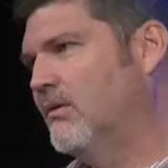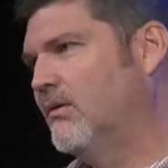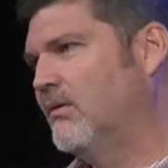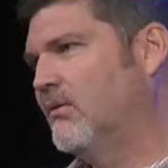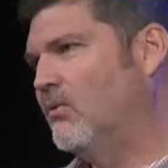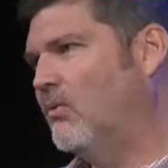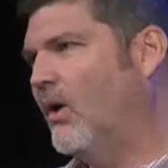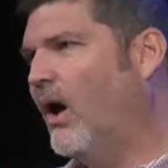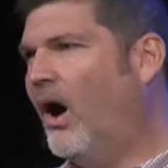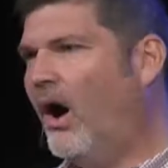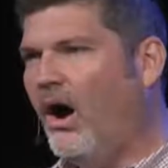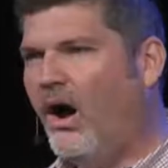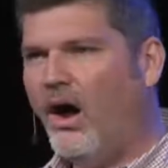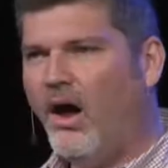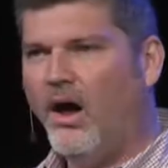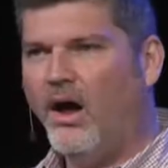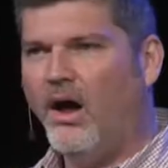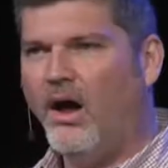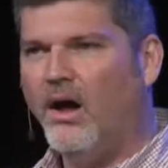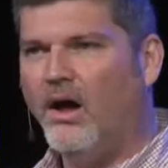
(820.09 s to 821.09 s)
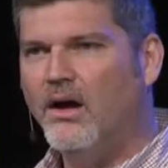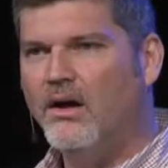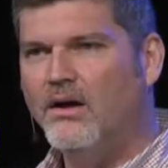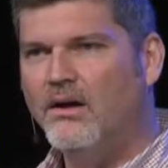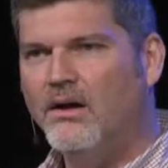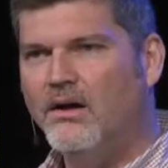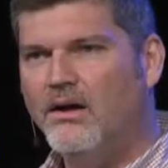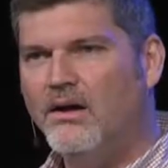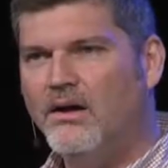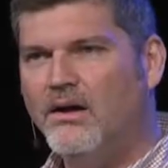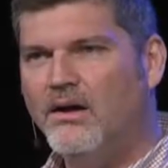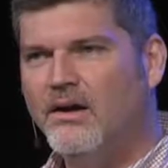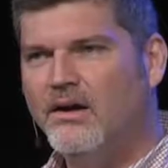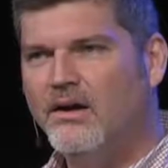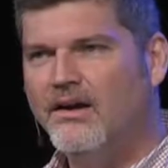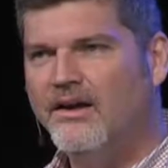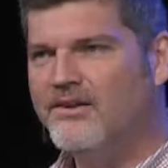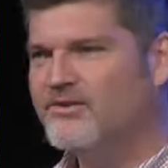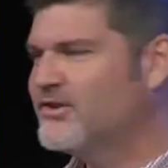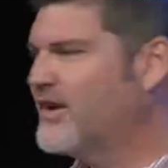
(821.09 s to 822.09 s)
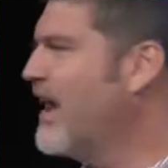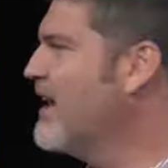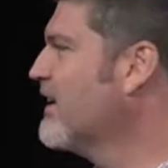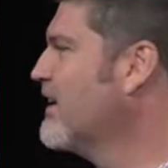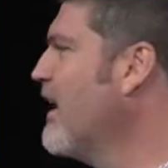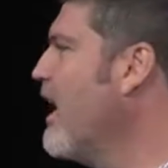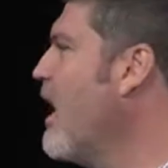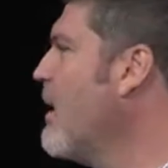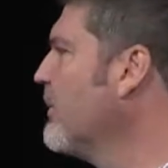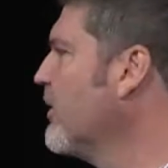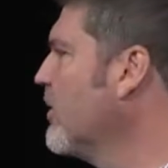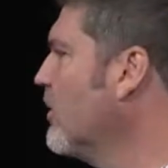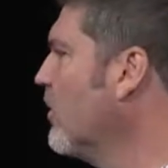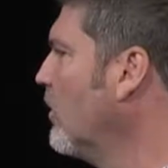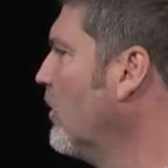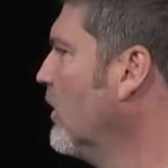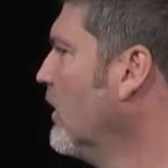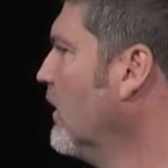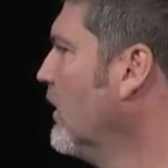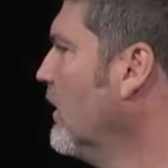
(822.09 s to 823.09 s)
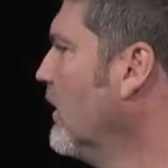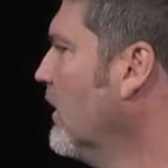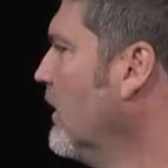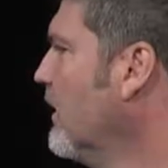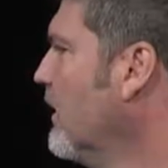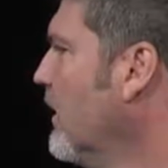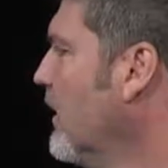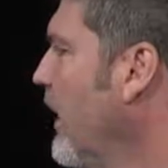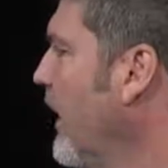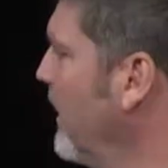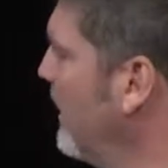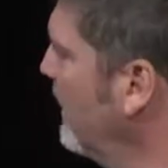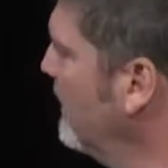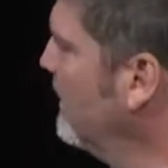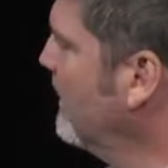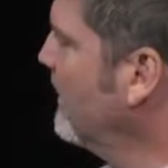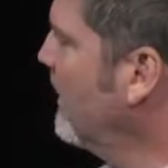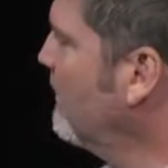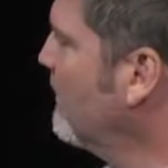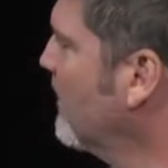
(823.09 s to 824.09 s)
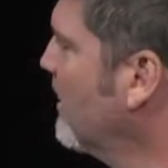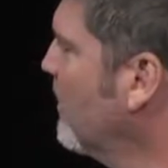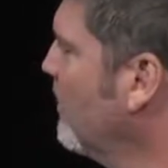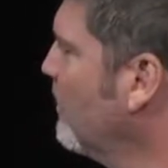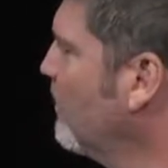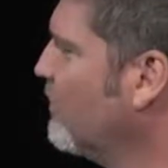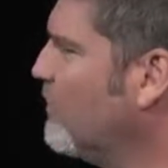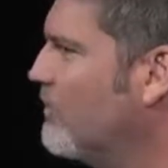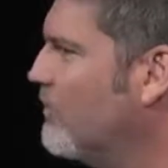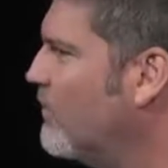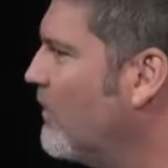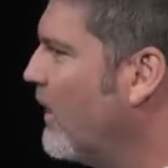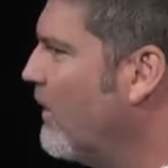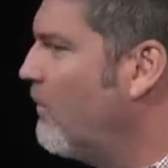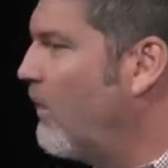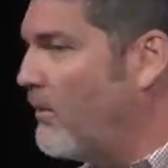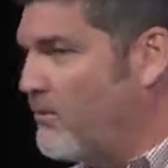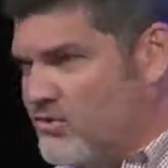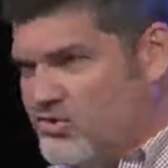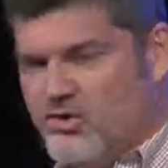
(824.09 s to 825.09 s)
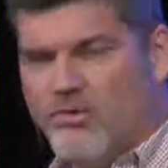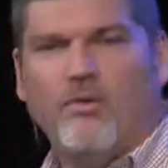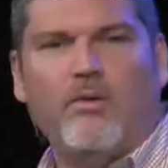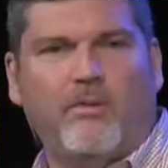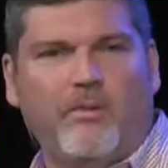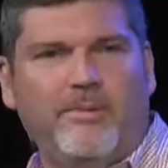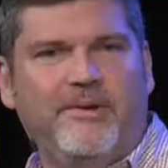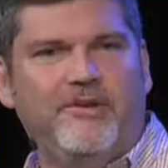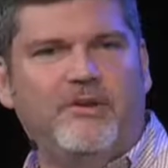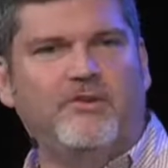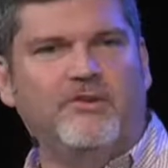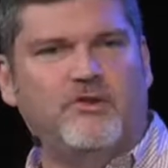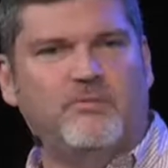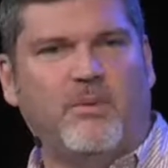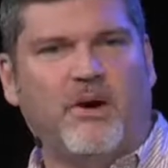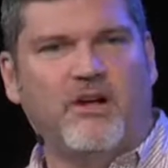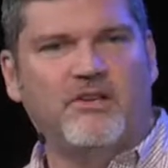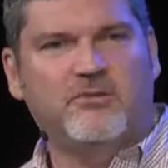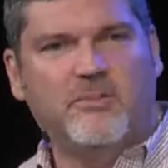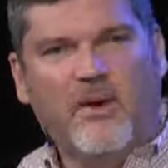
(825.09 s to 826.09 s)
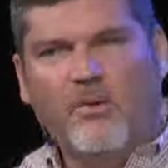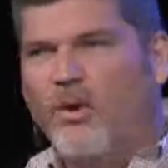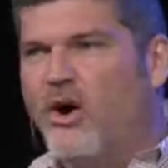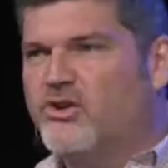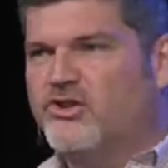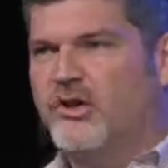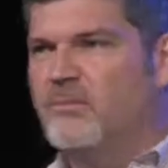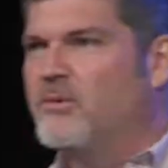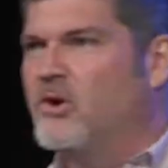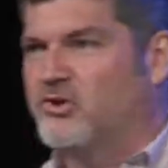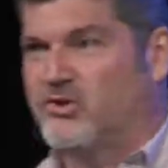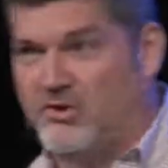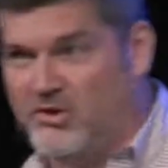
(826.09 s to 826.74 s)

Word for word: What? It was kind of comical. And, and then they would go, what would, your, what would be your response? Somebody walks up and goes, Are